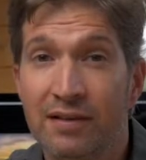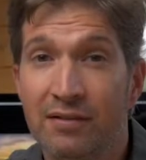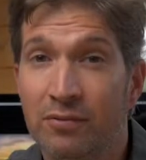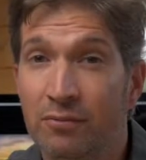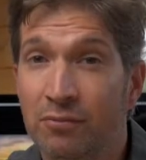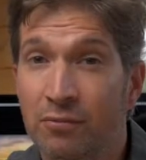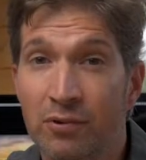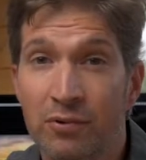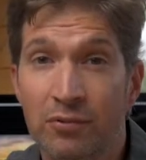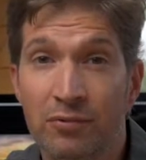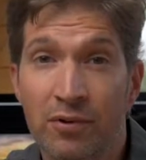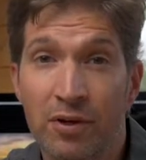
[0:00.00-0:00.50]
the
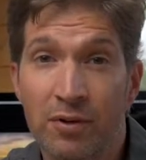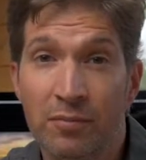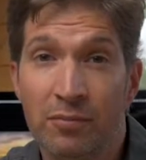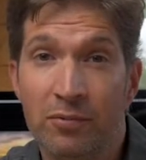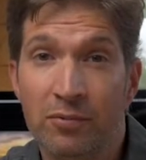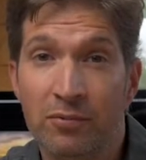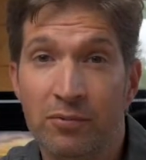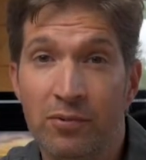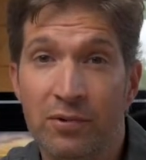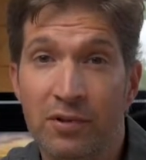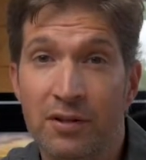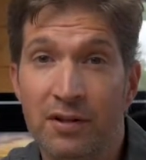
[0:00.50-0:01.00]
rule number
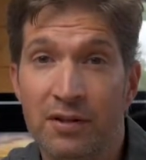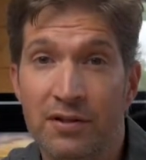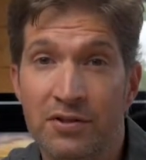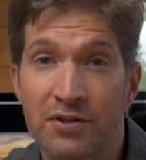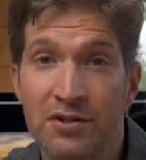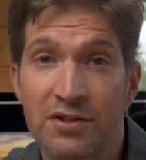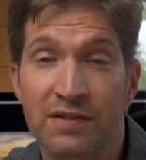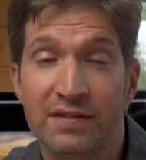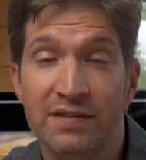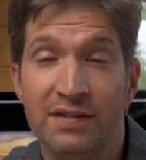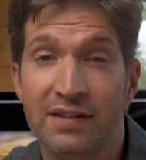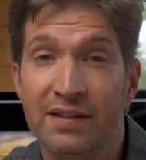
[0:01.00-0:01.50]
one is
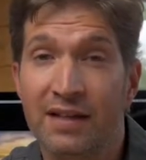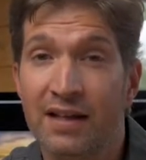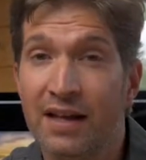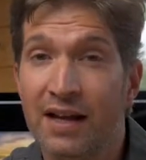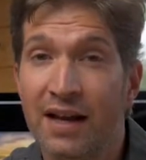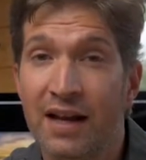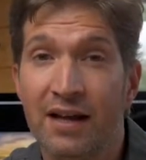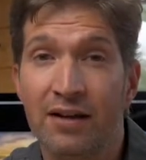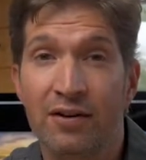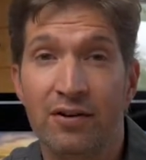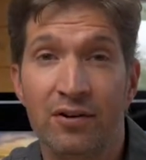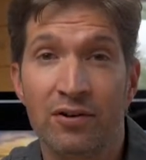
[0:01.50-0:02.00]
just to get
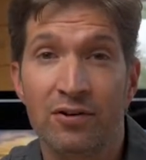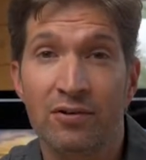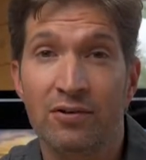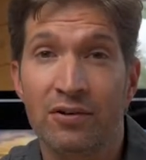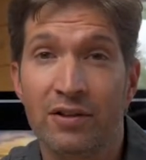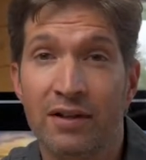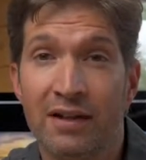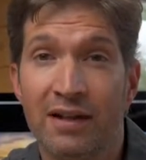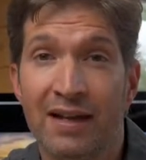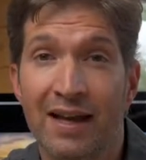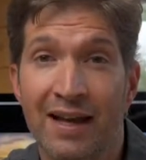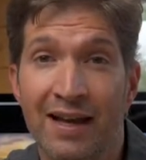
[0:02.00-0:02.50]
out
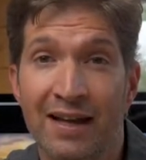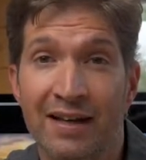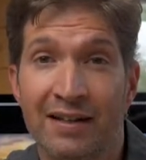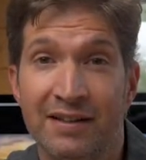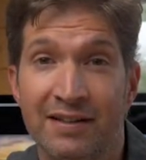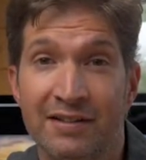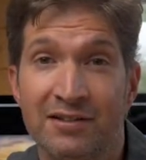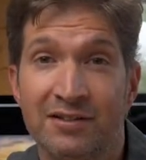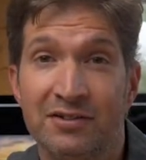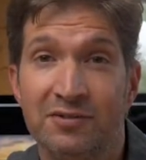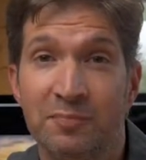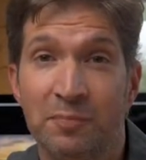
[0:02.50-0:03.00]
early and
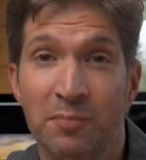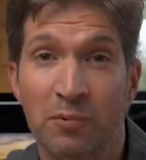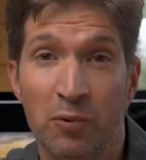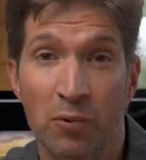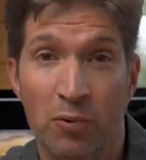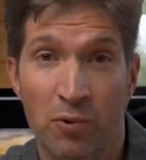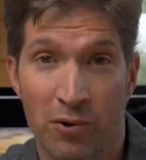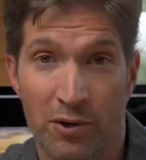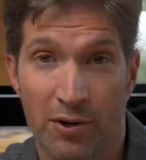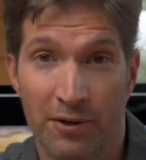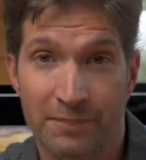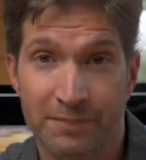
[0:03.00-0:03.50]

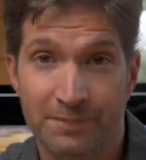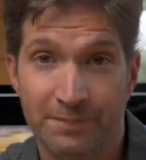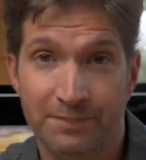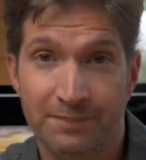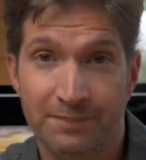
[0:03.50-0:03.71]
explore.